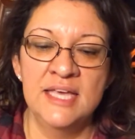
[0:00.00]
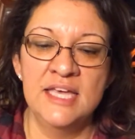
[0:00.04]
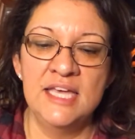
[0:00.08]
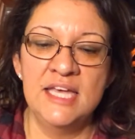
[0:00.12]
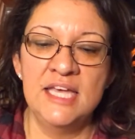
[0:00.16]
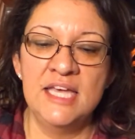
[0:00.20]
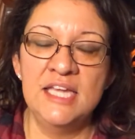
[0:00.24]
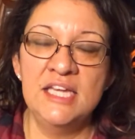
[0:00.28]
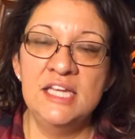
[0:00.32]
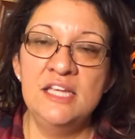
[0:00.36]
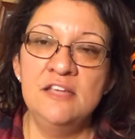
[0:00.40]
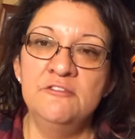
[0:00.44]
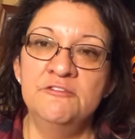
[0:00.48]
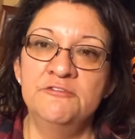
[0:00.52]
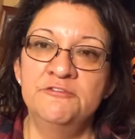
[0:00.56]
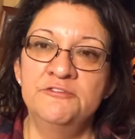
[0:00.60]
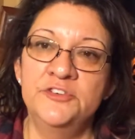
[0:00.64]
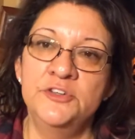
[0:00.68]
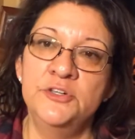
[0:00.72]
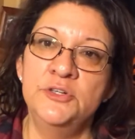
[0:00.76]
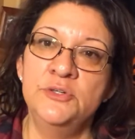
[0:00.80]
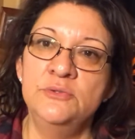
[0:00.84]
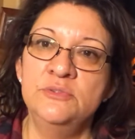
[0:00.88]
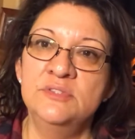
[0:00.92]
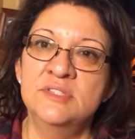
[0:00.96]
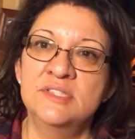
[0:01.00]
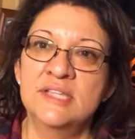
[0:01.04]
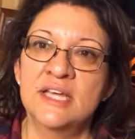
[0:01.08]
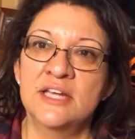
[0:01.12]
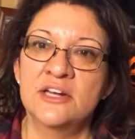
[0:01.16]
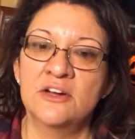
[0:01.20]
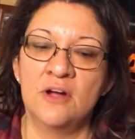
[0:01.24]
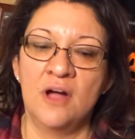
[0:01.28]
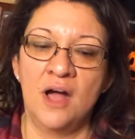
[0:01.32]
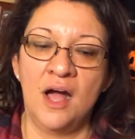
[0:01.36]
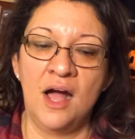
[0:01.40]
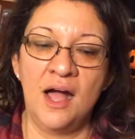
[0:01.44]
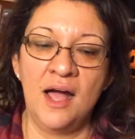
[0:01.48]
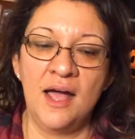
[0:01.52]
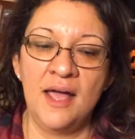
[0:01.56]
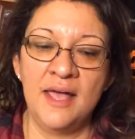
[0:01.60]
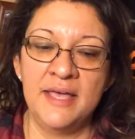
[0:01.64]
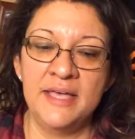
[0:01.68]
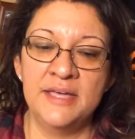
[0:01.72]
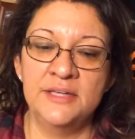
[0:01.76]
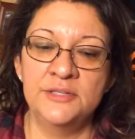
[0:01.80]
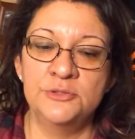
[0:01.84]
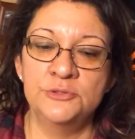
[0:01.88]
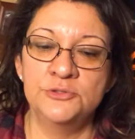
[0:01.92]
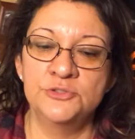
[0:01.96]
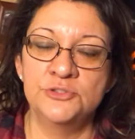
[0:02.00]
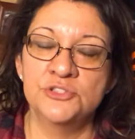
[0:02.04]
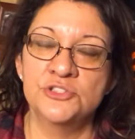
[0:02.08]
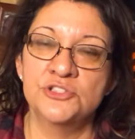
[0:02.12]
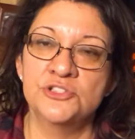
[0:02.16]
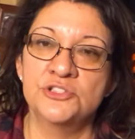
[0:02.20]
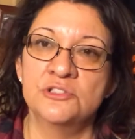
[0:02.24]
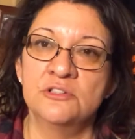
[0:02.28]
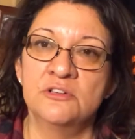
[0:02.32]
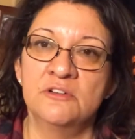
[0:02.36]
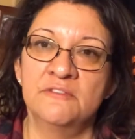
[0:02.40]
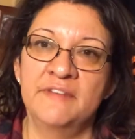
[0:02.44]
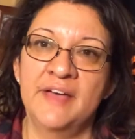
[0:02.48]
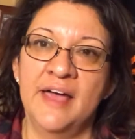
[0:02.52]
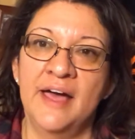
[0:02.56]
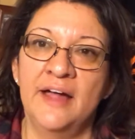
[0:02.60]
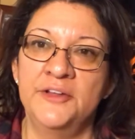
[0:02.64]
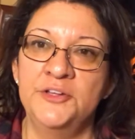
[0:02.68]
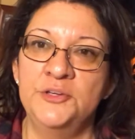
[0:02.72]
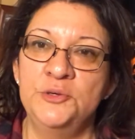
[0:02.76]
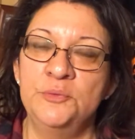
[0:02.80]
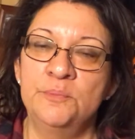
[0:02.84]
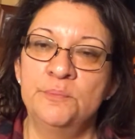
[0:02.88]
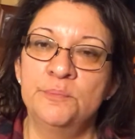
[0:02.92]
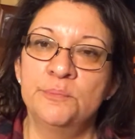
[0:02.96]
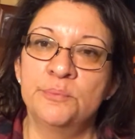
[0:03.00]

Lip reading: Eating foods that are high in nutritional value